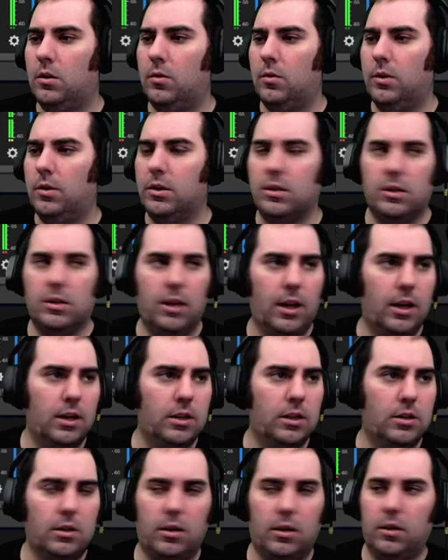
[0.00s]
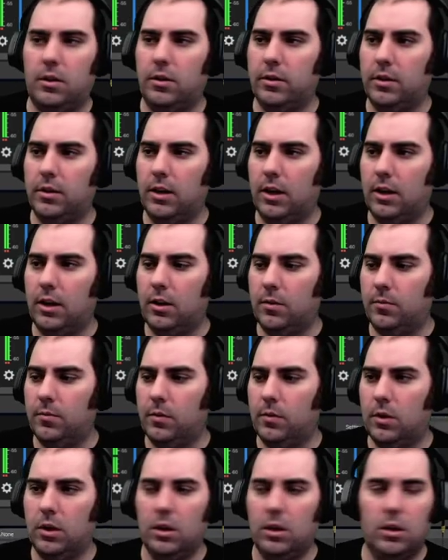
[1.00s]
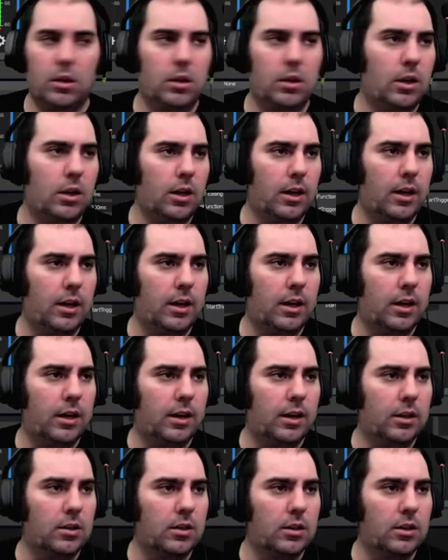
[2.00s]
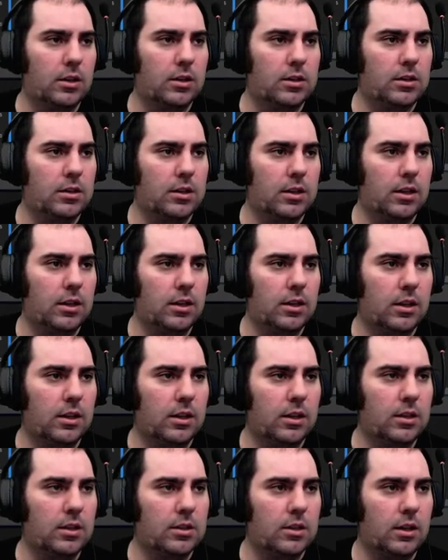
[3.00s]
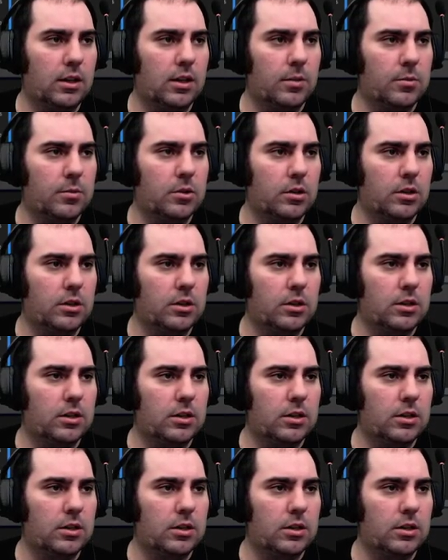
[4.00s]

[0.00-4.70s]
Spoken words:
Once that is all there, you can see these options